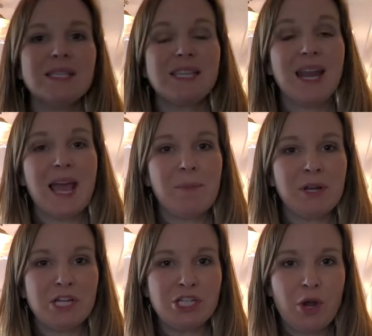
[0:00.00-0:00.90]
Today I'm
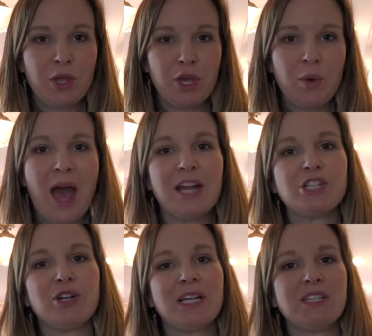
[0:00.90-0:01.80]
going to show you how to
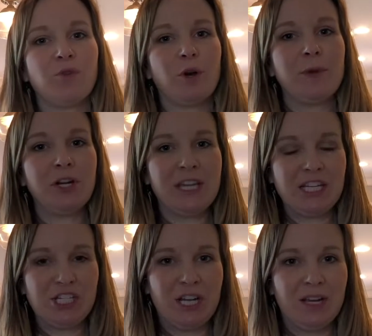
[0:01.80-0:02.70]
transform your
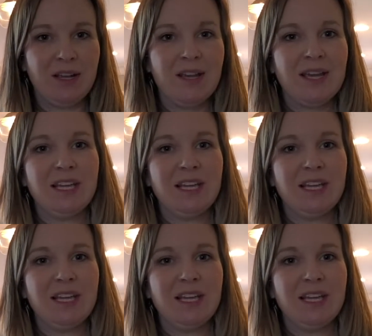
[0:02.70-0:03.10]
kitchen